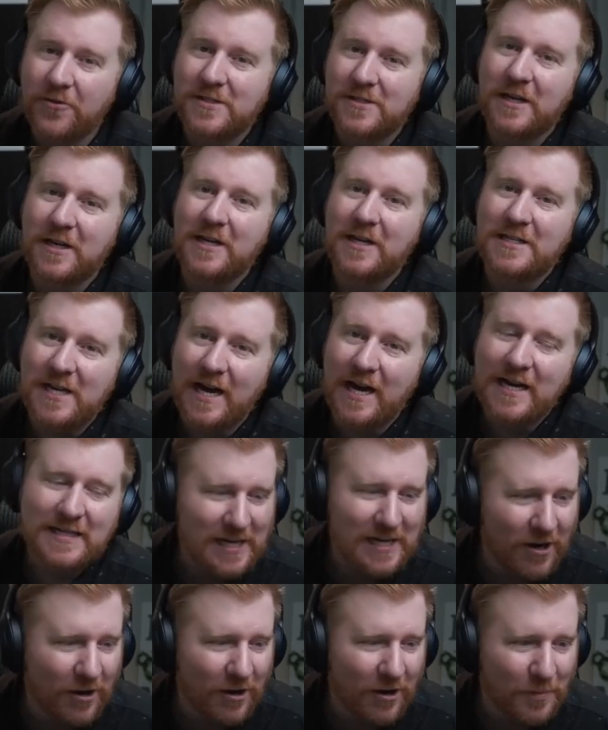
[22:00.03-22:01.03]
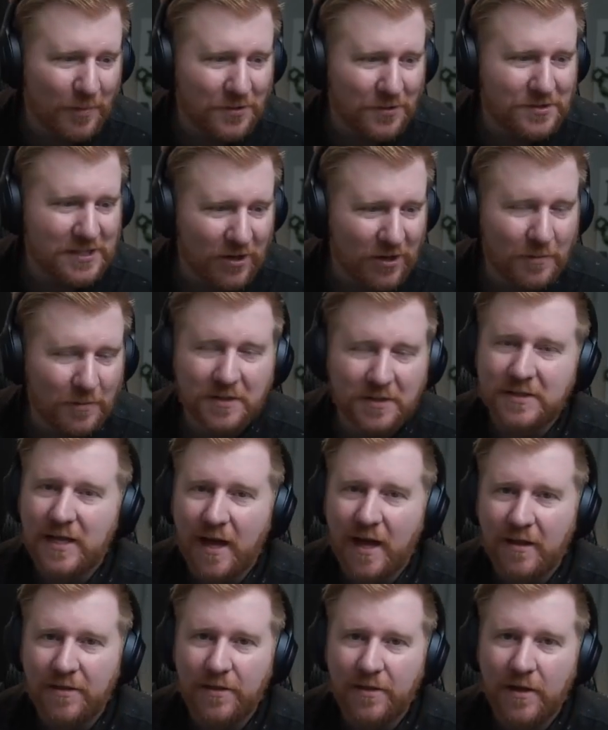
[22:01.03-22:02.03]
die a terrible, terrible
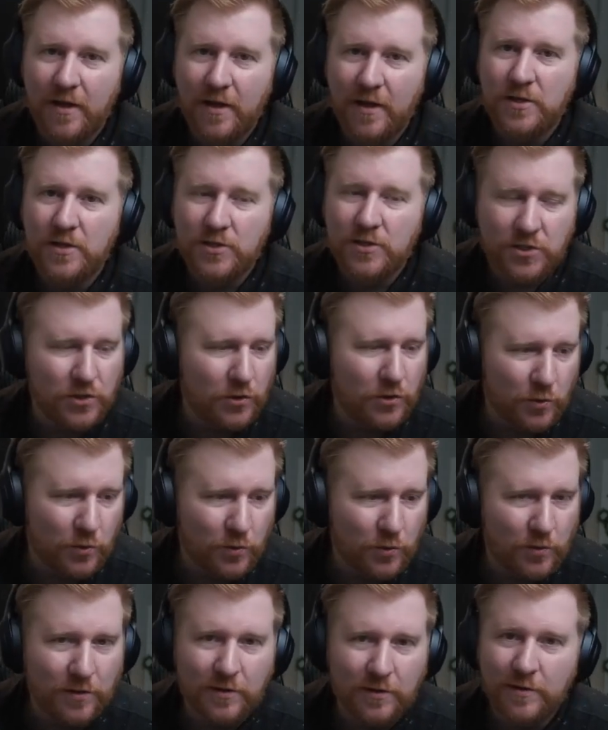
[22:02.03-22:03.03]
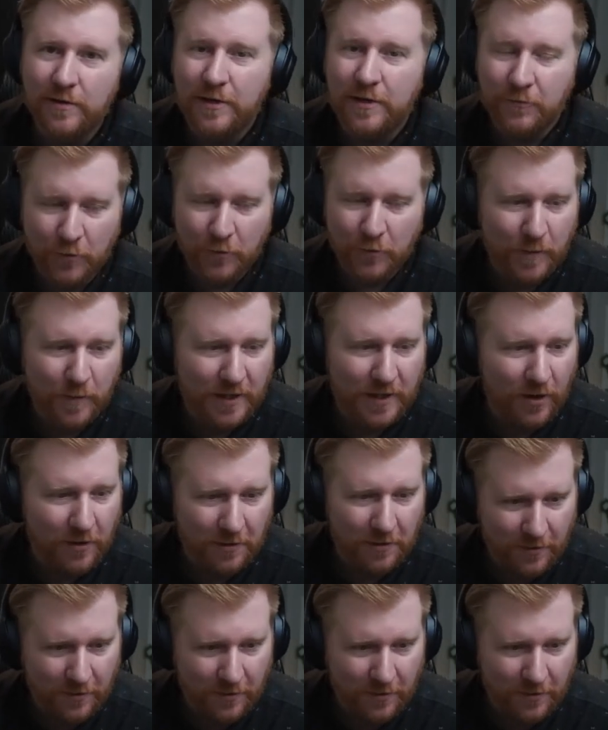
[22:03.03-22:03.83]
death to the Ruby Arthur.